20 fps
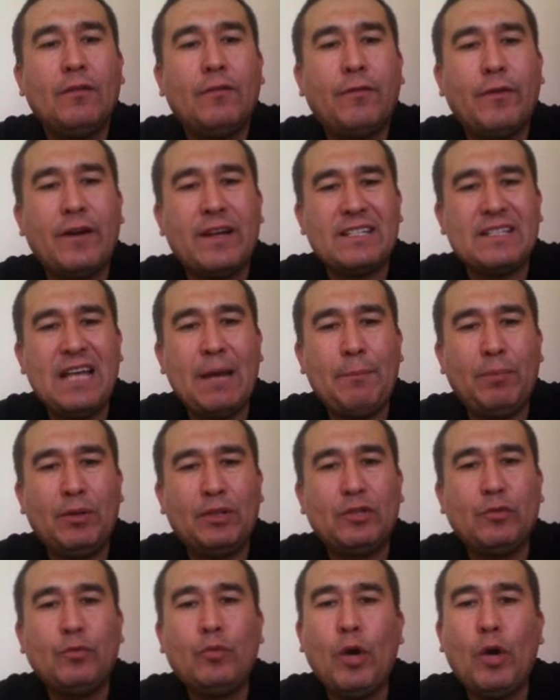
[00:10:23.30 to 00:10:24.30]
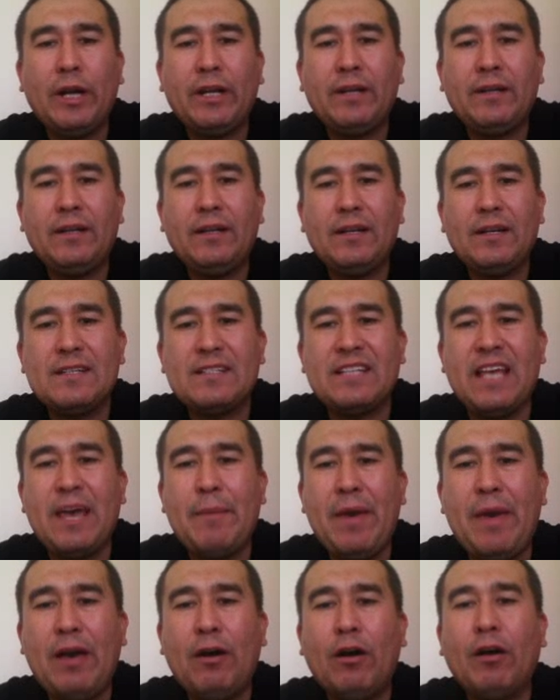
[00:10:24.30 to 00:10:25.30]
For example, to work
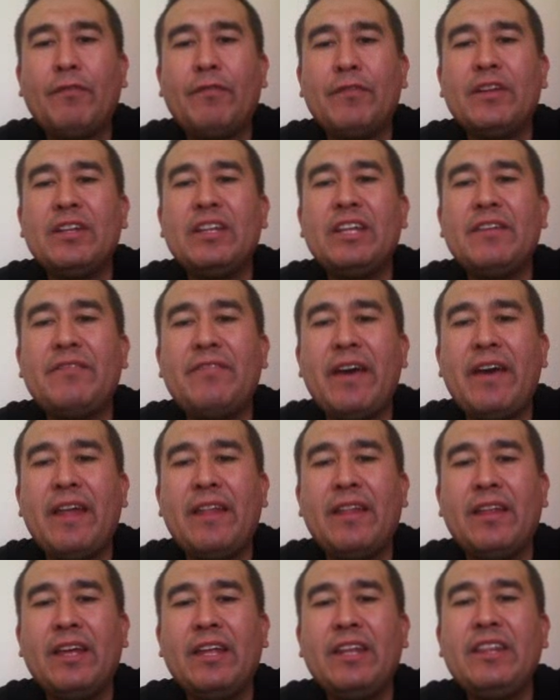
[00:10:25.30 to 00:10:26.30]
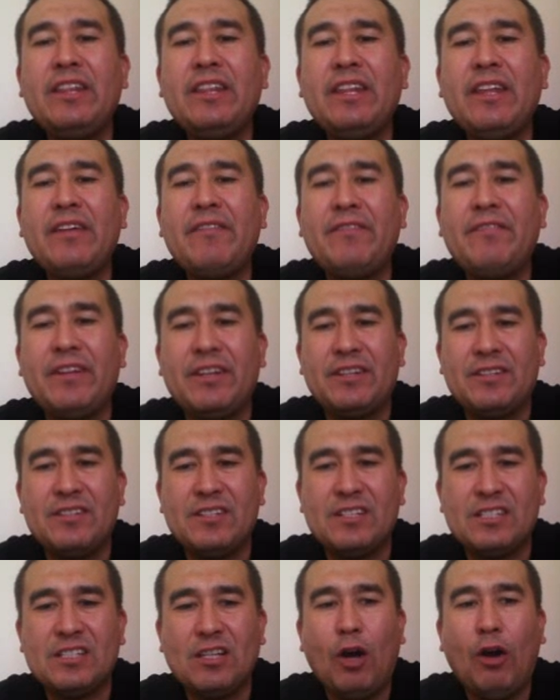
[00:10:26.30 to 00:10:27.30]
semi of
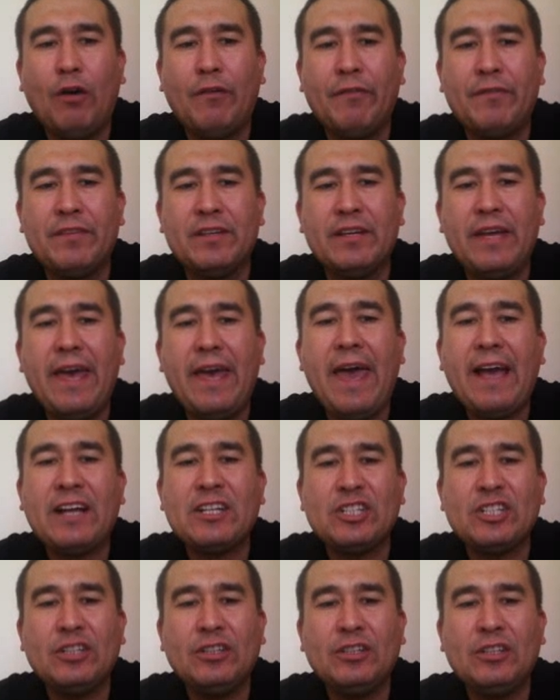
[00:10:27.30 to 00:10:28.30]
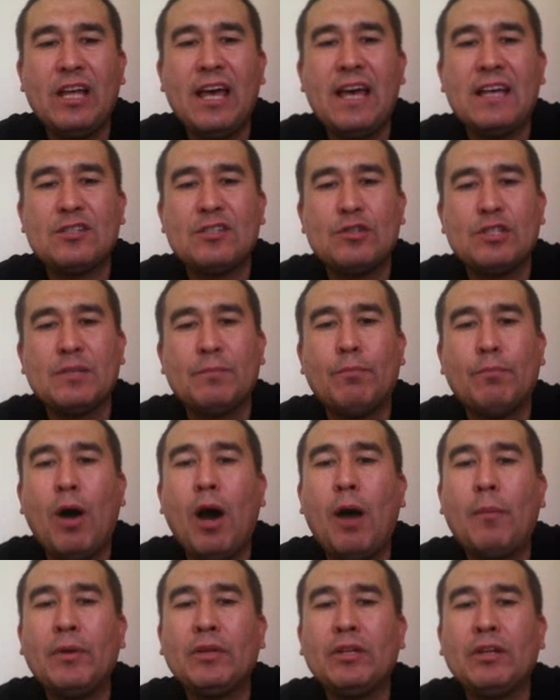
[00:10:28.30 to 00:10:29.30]
indefiniteness of the action as to the
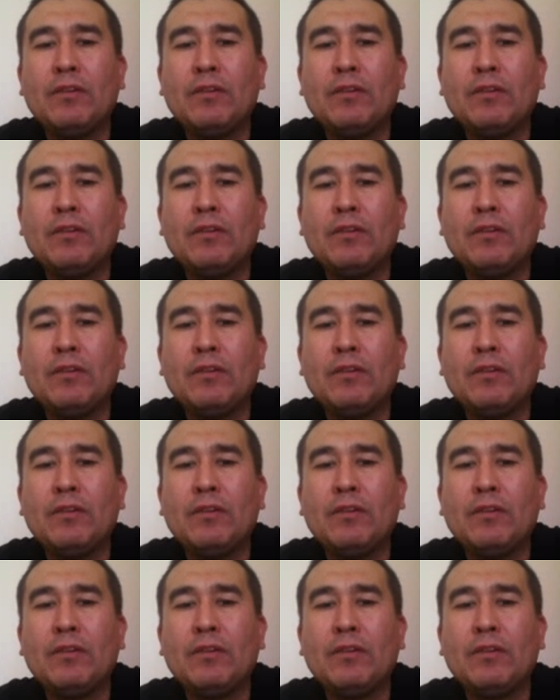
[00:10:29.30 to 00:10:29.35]
moment